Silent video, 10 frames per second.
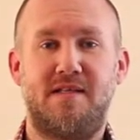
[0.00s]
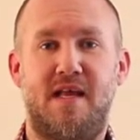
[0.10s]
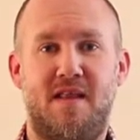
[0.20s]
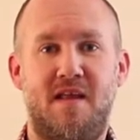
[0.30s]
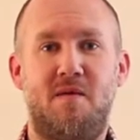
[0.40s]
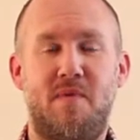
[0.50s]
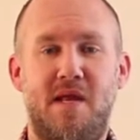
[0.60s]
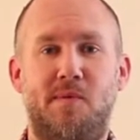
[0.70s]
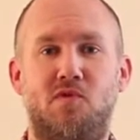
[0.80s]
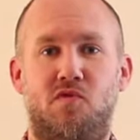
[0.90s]
and then be
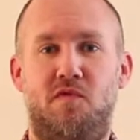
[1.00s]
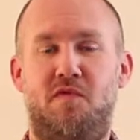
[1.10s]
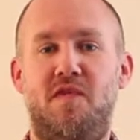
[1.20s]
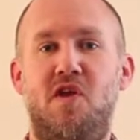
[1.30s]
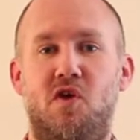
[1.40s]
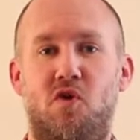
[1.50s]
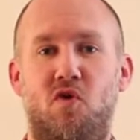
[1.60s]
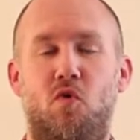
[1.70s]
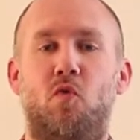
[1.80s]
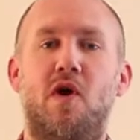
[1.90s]
able to
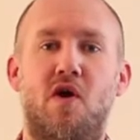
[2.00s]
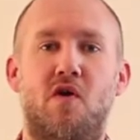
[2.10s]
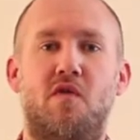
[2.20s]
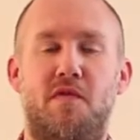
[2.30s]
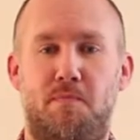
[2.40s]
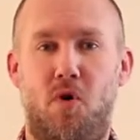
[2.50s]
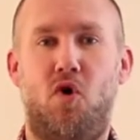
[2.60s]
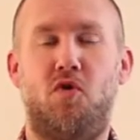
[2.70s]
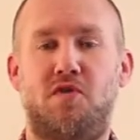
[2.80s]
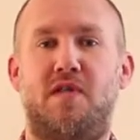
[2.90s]
feel where the
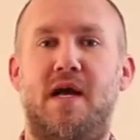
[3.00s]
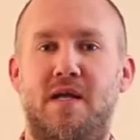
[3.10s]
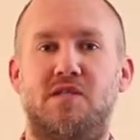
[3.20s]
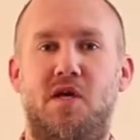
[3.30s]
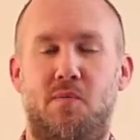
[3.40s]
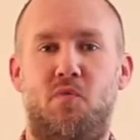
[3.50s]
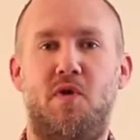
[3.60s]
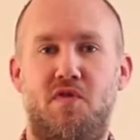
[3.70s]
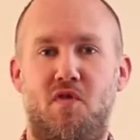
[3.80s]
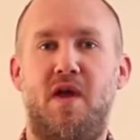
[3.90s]
pulse lines up
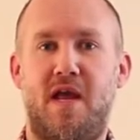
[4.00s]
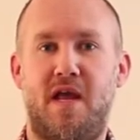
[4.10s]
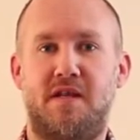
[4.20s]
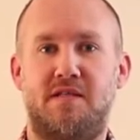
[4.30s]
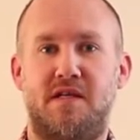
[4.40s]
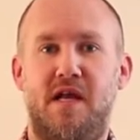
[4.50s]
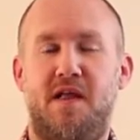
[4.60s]
with your hands.